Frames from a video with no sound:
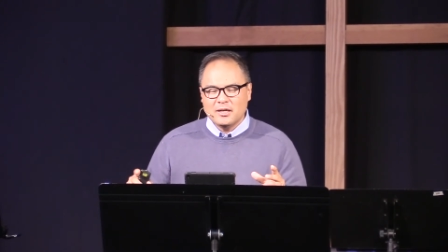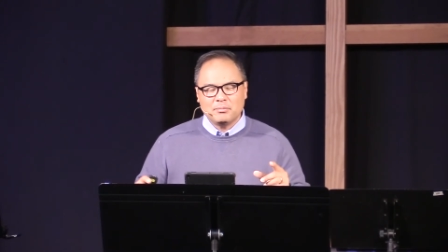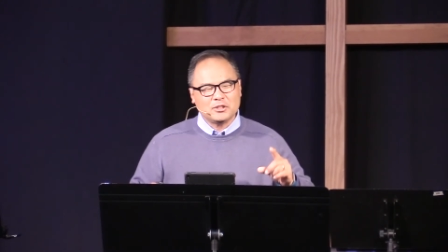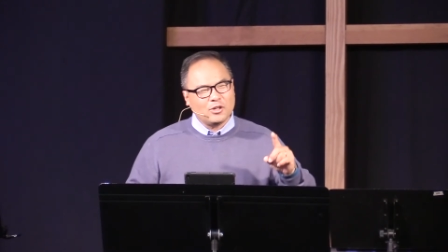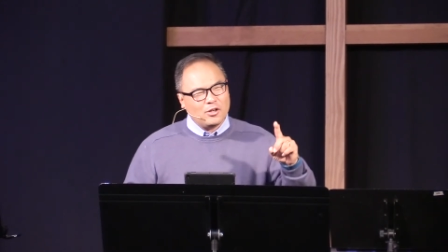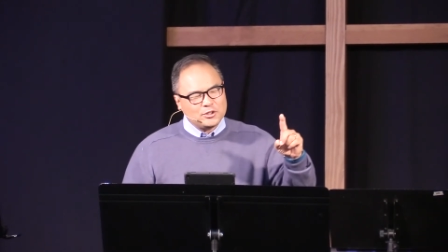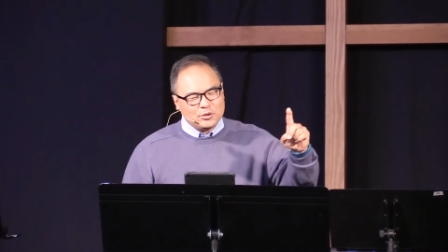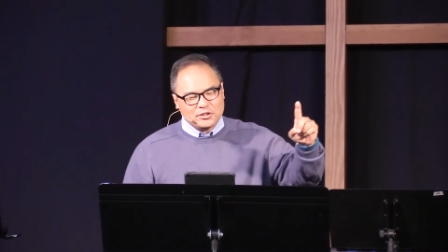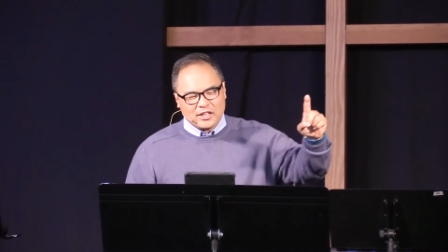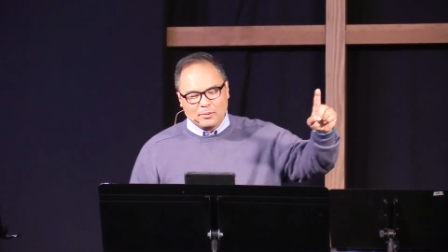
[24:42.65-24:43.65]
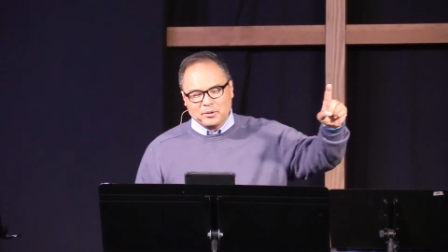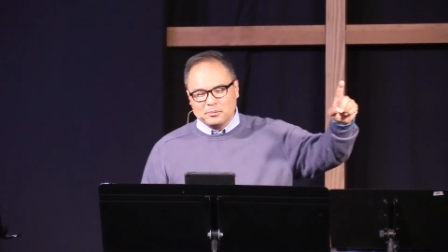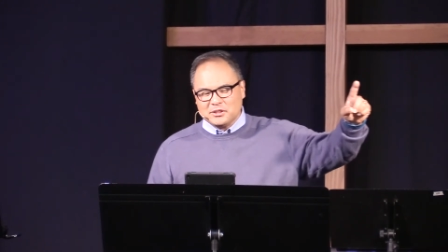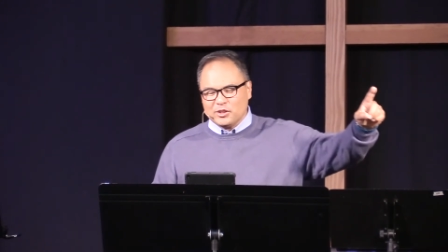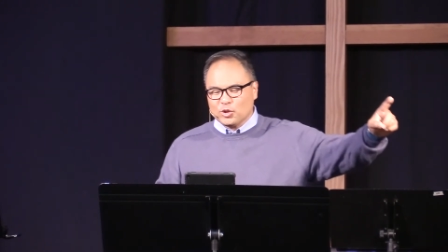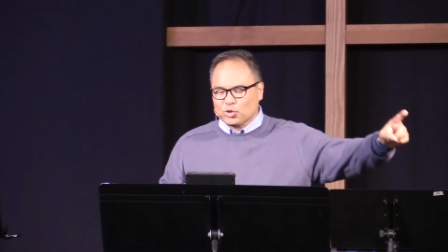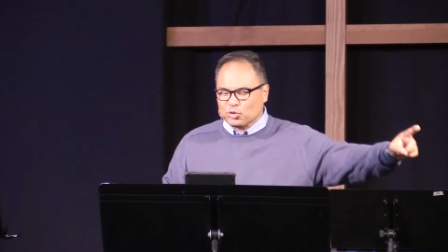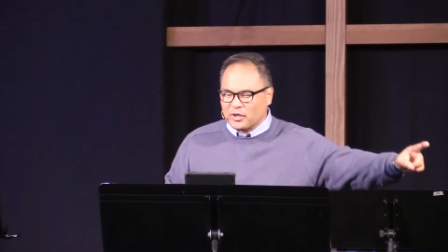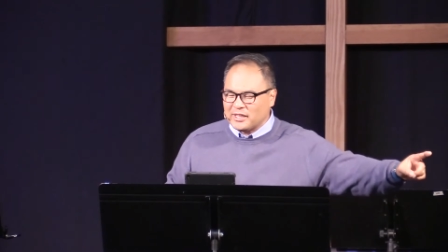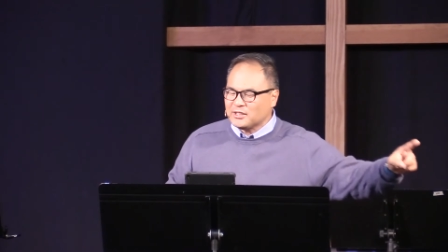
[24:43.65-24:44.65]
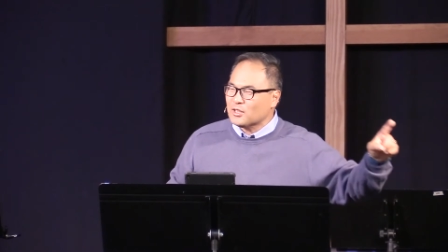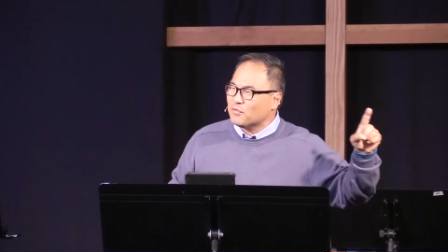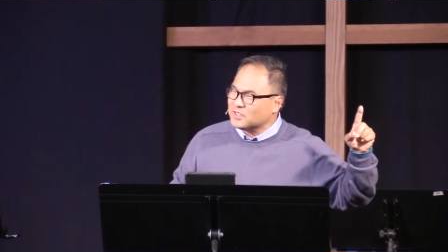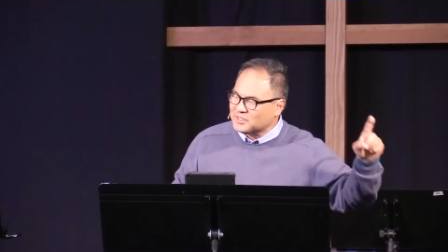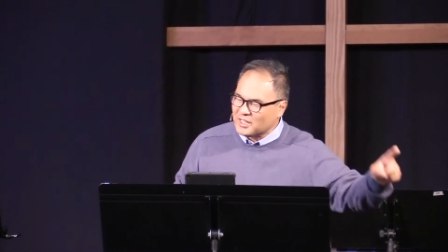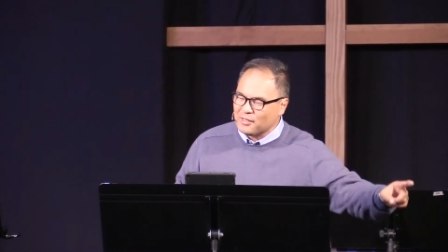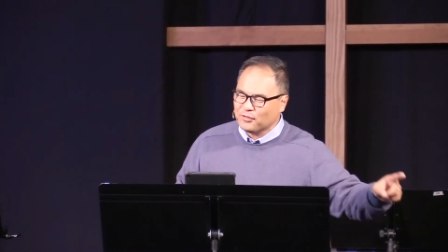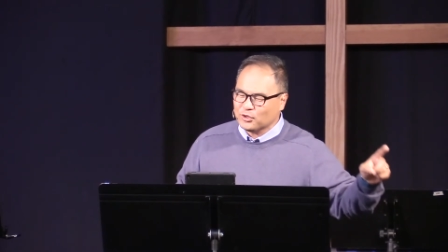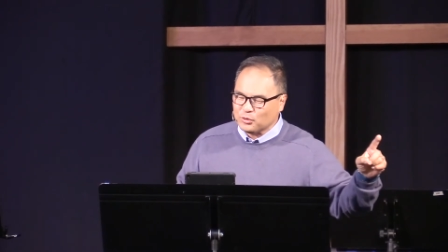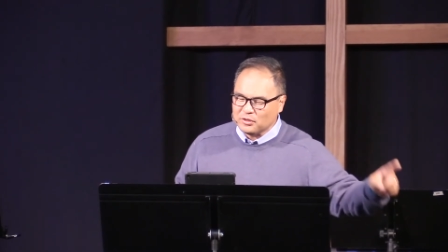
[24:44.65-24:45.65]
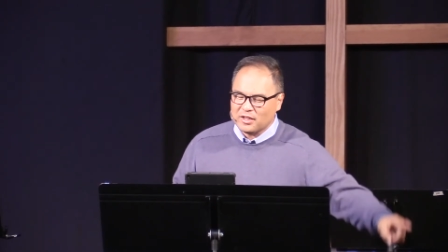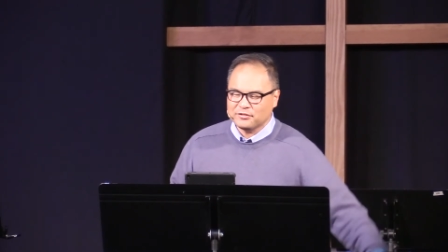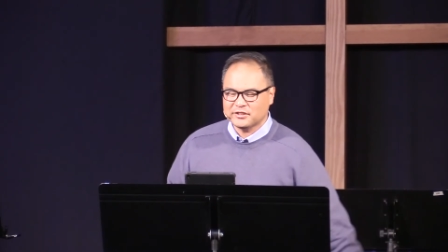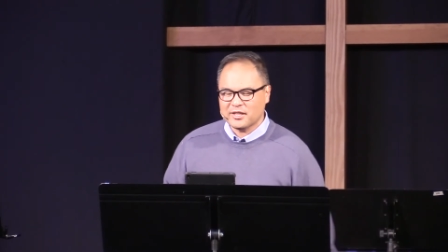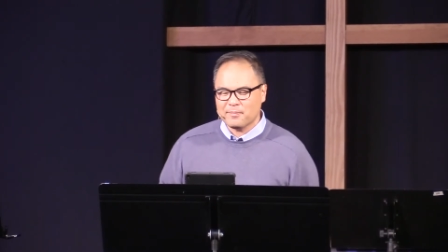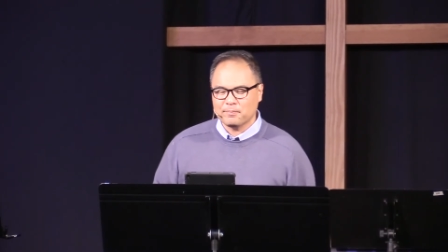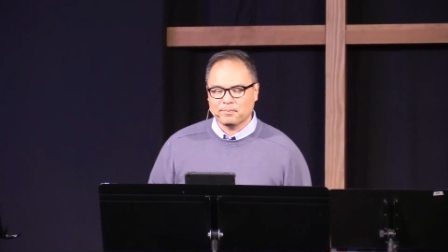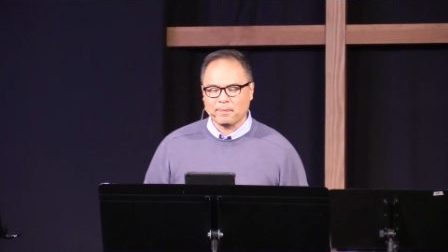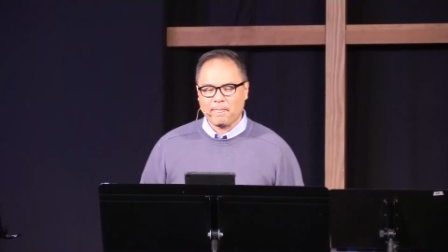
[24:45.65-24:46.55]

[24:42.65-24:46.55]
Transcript: but also to help them see the grace of a Savior who loves them.